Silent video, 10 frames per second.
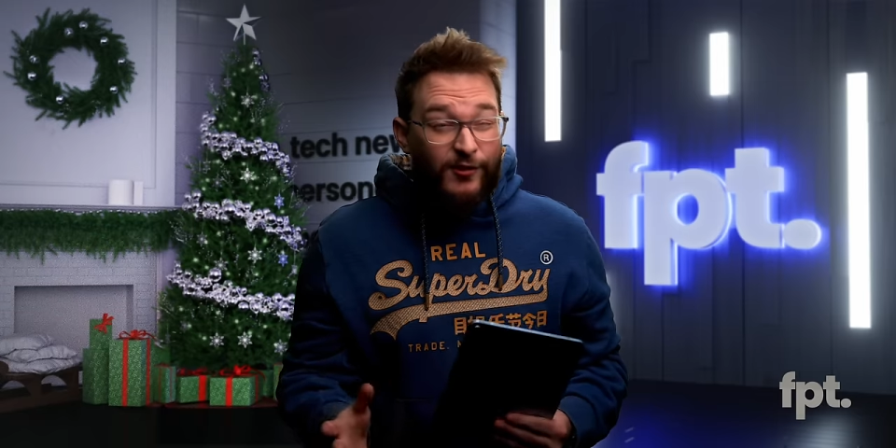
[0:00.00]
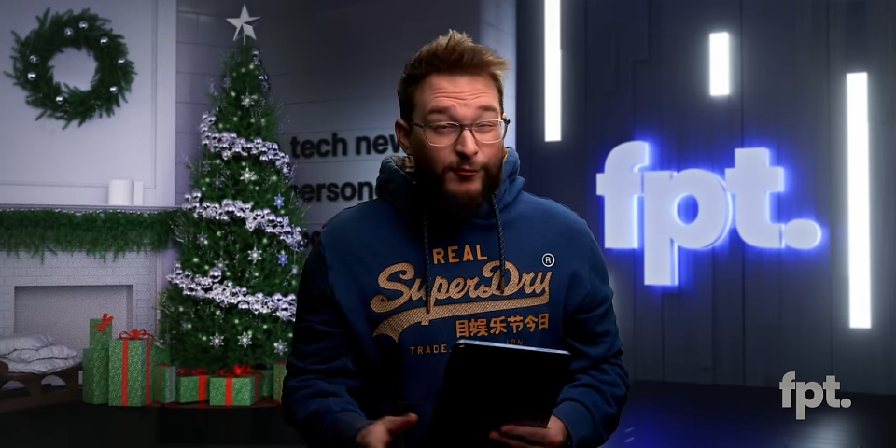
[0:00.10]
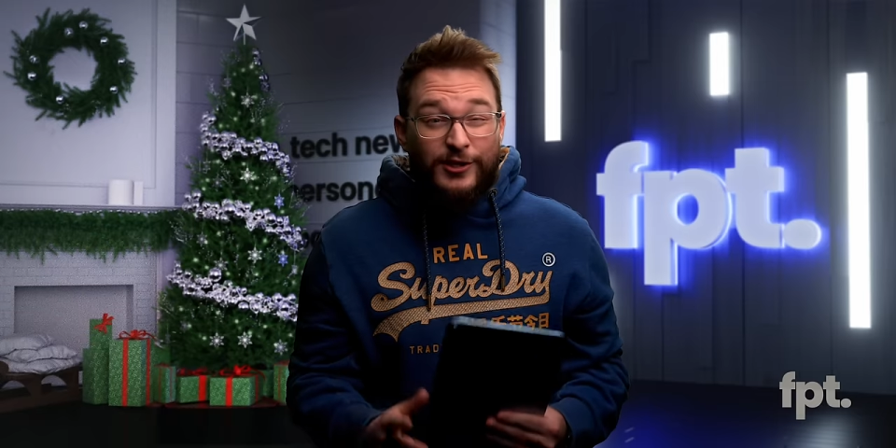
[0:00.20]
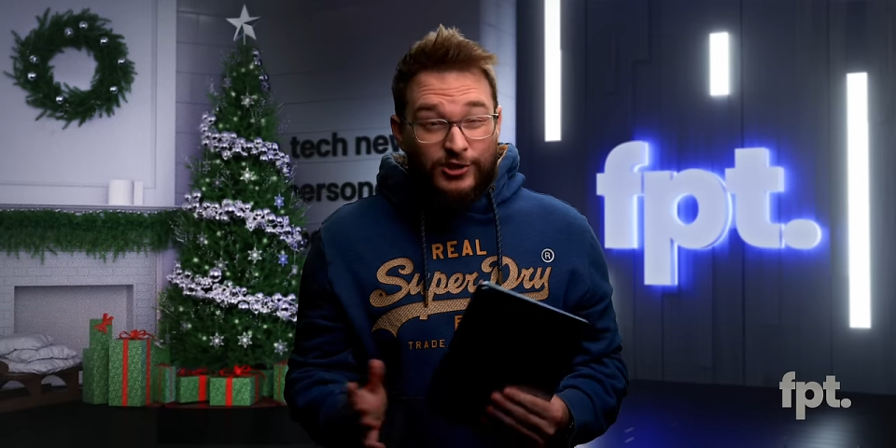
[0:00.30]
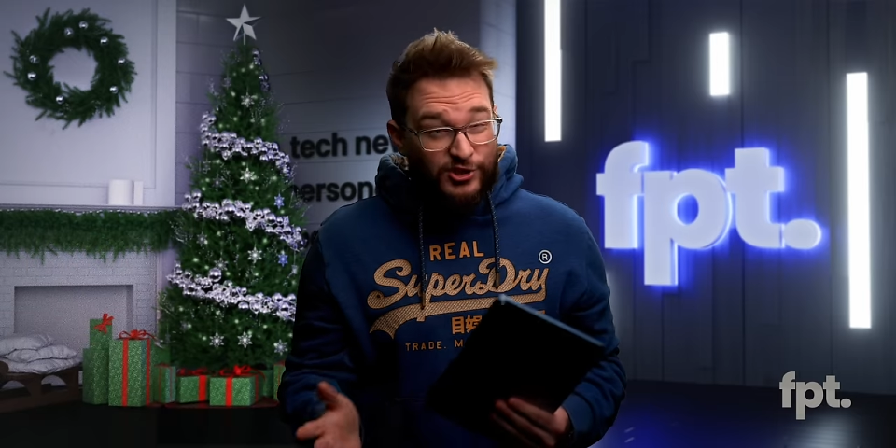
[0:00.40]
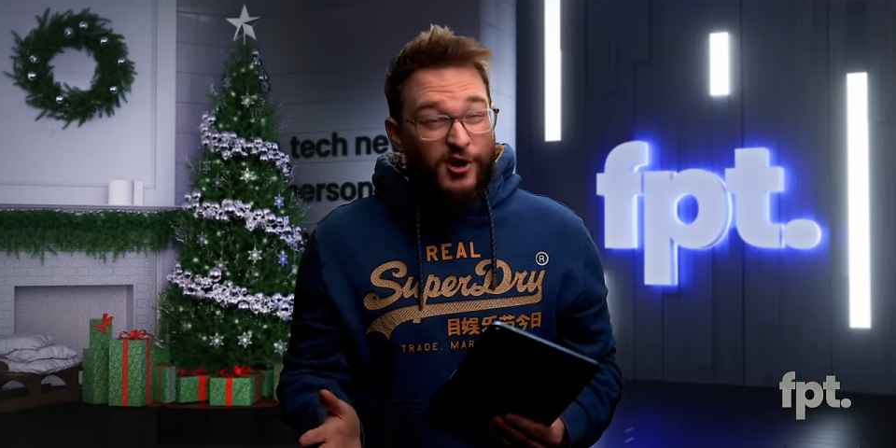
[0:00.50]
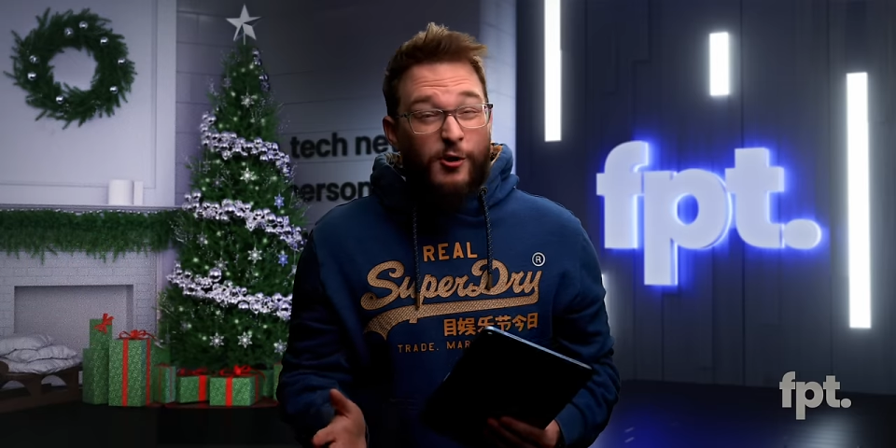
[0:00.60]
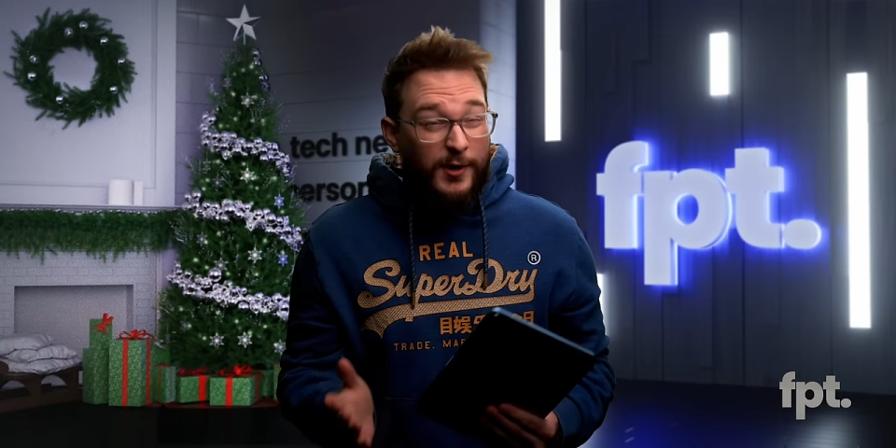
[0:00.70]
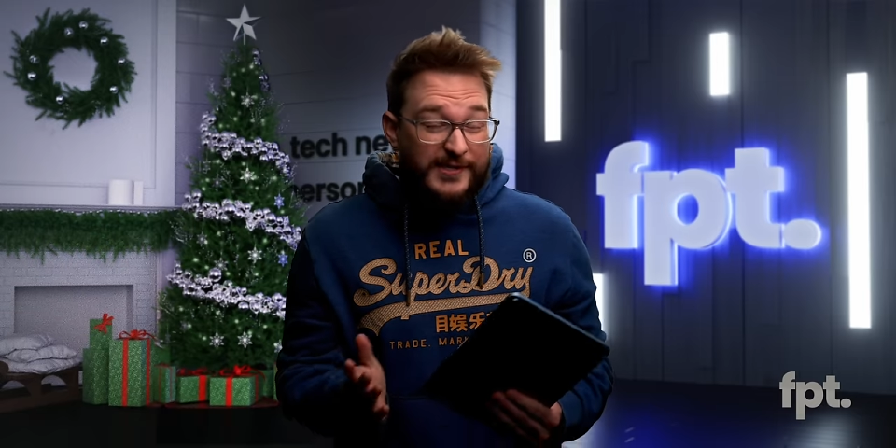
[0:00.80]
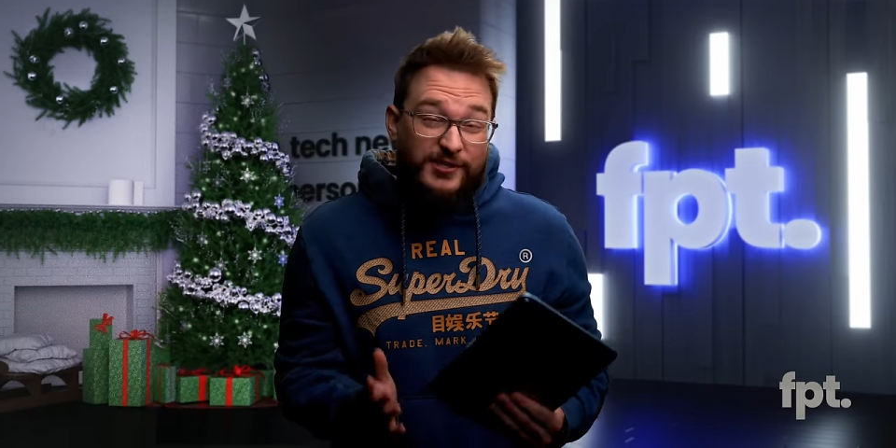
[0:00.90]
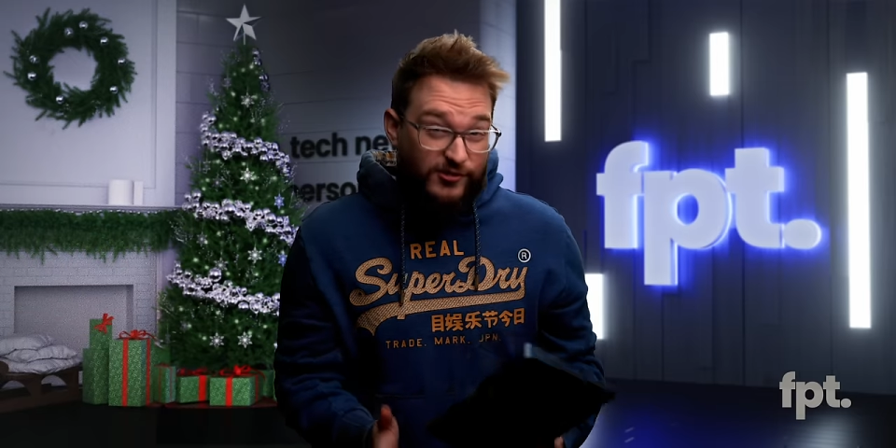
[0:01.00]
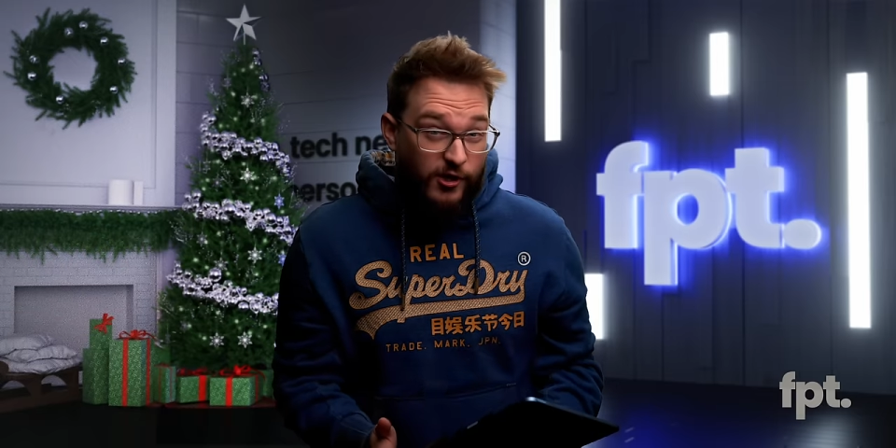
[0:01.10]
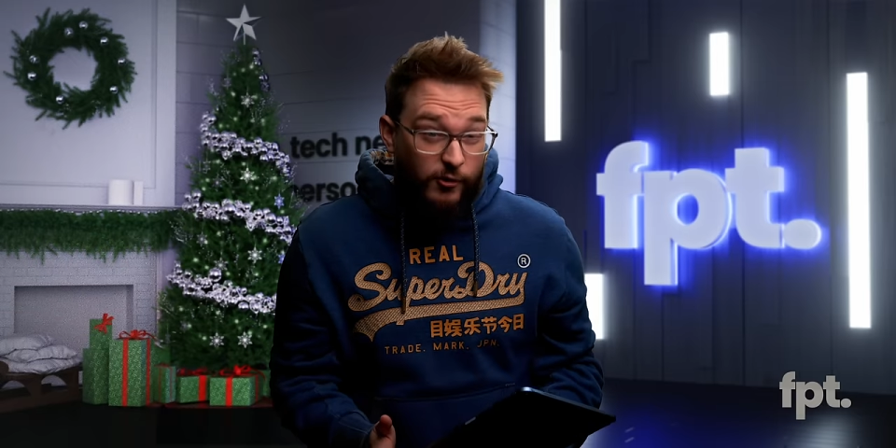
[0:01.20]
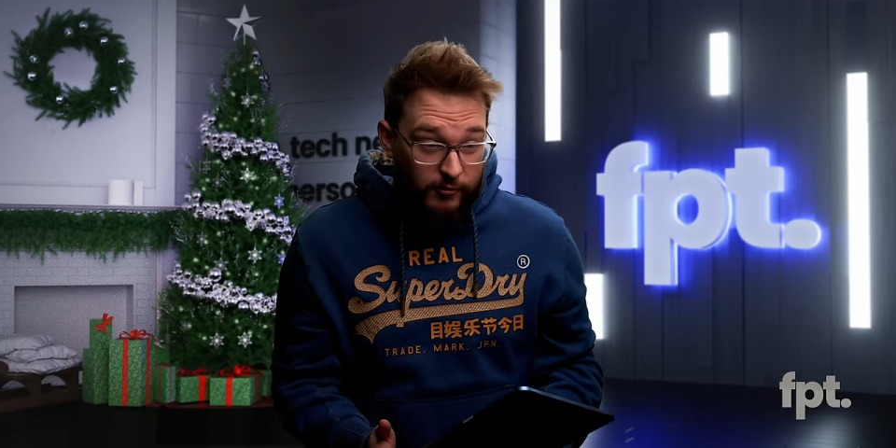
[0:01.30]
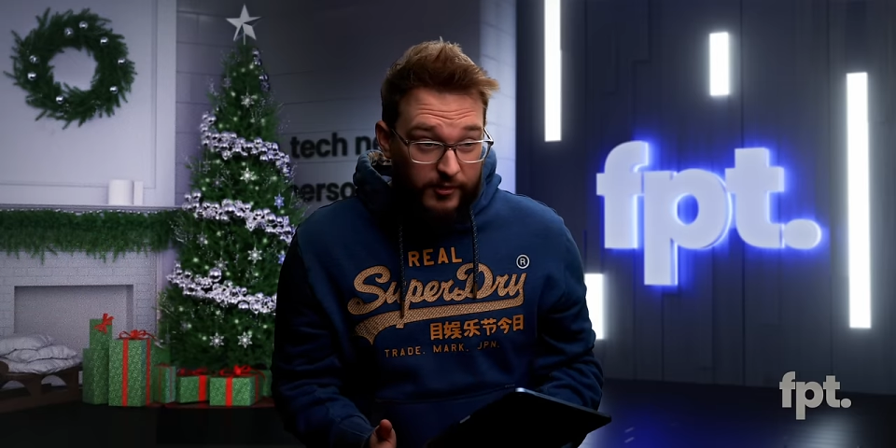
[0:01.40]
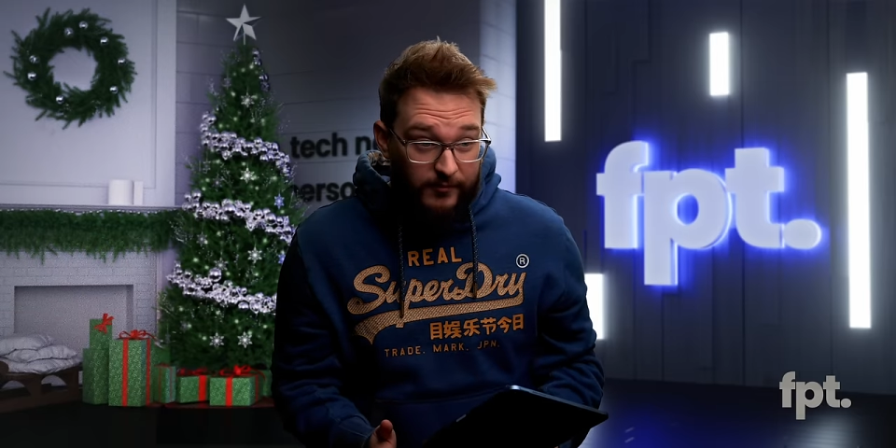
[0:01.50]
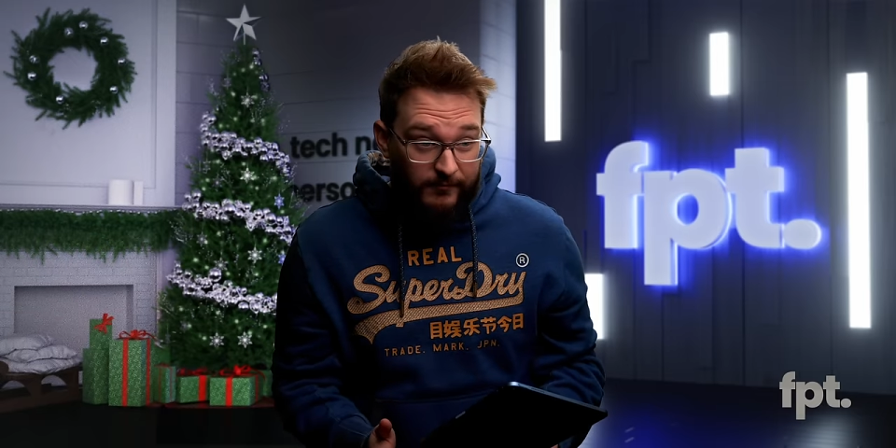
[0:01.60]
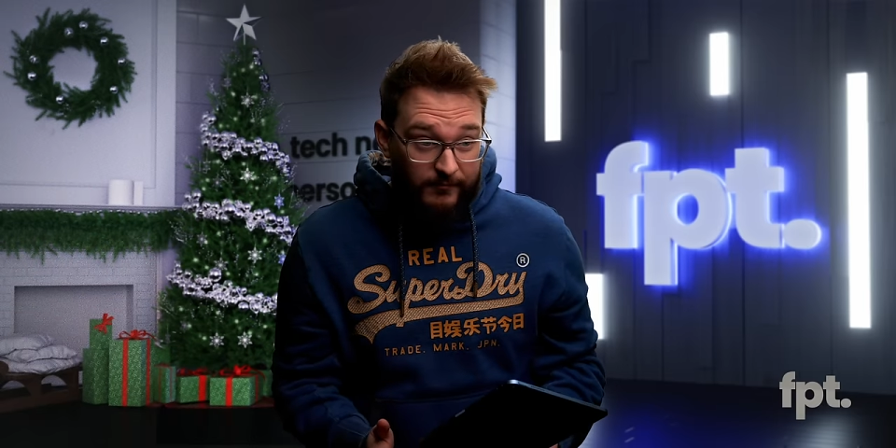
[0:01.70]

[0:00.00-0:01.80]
though this show is a joke,